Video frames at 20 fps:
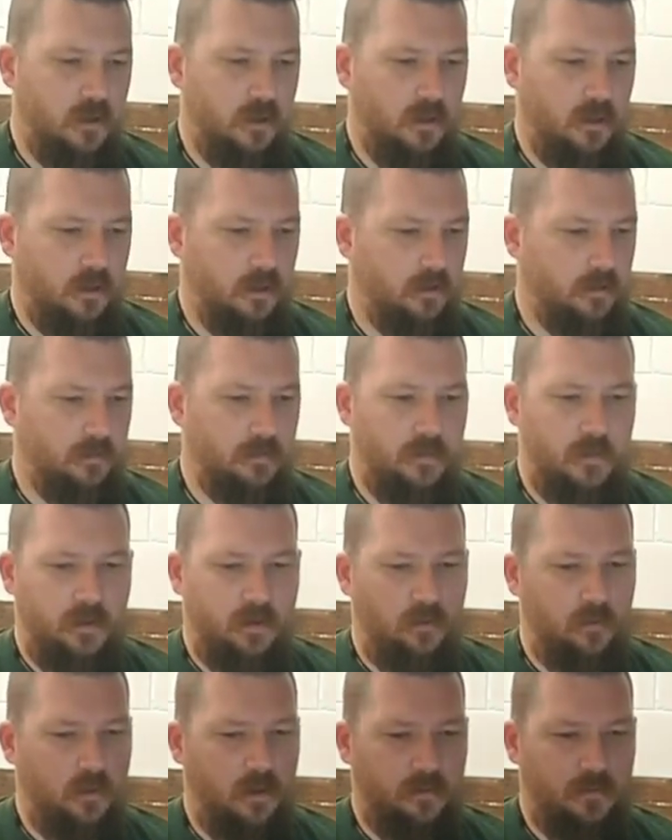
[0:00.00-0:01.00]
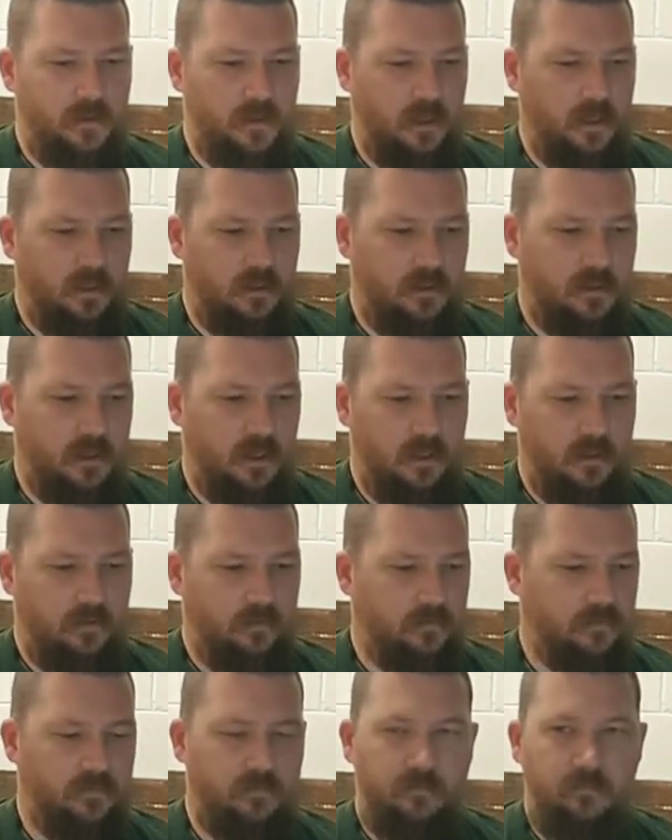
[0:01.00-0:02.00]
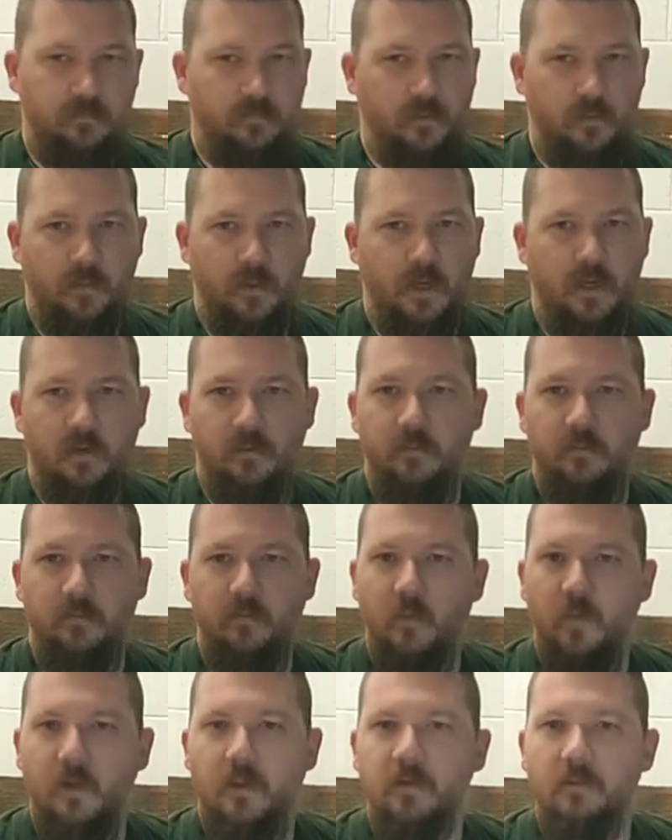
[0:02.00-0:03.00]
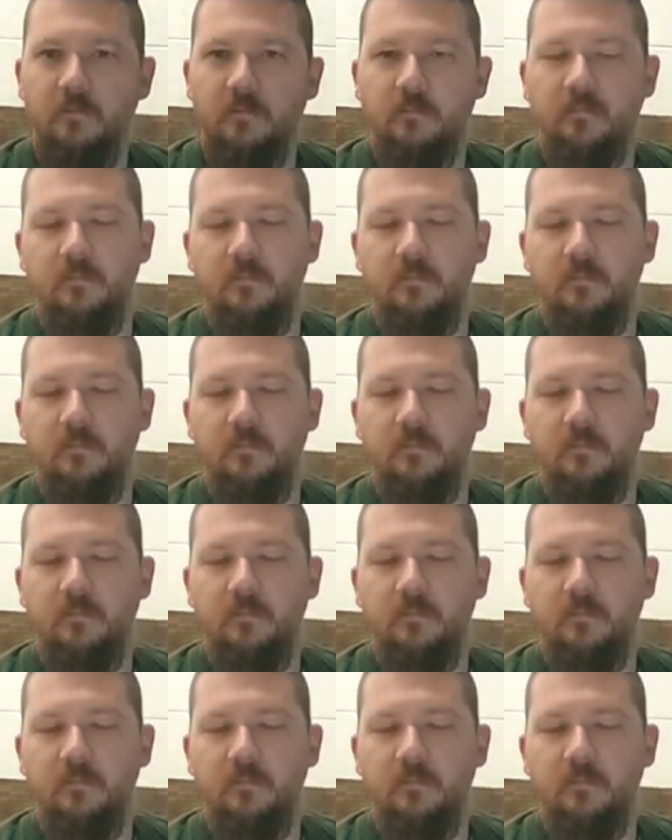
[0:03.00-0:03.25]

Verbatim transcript: Um, the website is kind of verbatim what